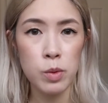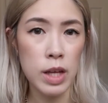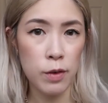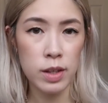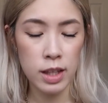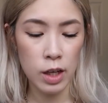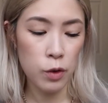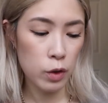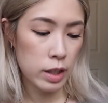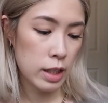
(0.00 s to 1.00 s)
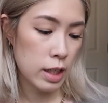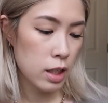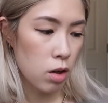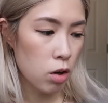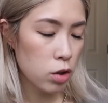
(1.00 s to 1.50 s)
with everything that you really need.
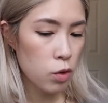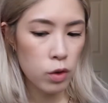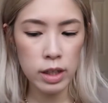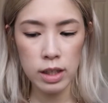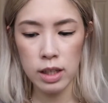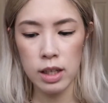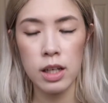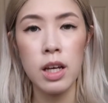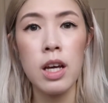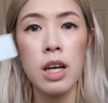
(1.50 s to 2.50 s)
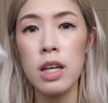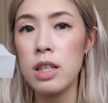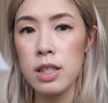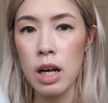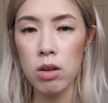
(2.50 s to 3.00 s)
All you really need
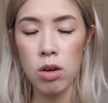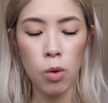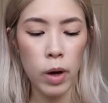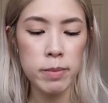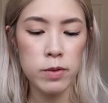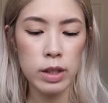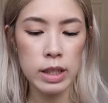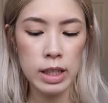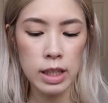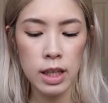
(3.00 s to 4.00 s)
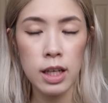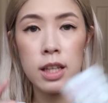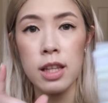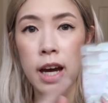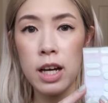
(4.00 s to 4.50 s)
is the alcohol wipes for cleaning,
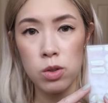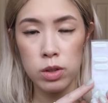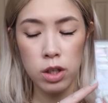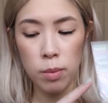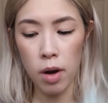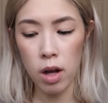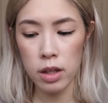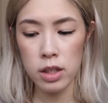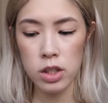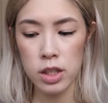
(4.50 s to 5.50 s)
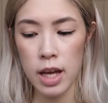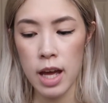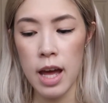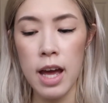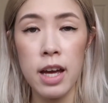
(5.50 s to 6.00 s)
the actual gel polish,
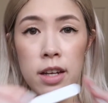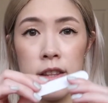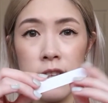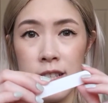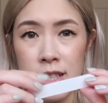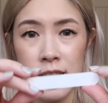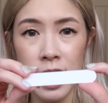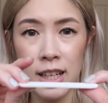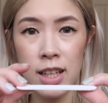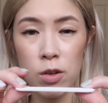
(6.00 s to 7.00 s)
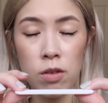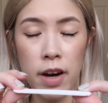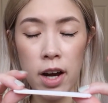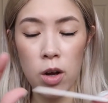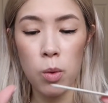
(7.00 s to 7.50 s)
and this tiny little
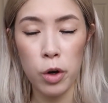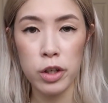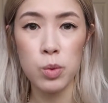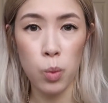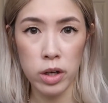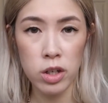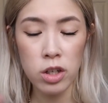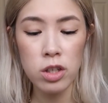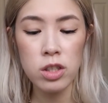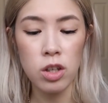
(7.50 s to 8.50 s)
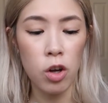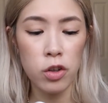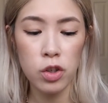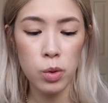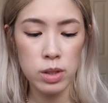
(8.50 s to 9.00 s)
file works wonders. All you
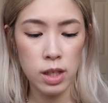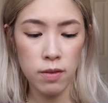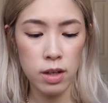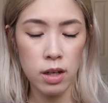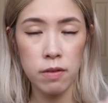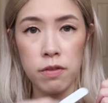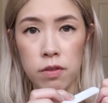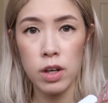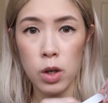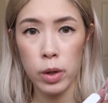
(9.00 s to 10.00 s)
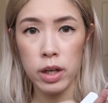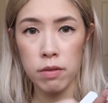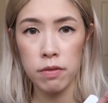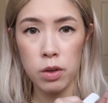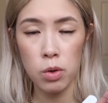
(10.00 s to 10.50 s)
have to do is give it a quick
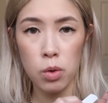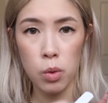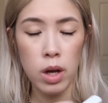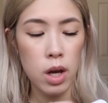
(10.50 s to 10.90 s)
few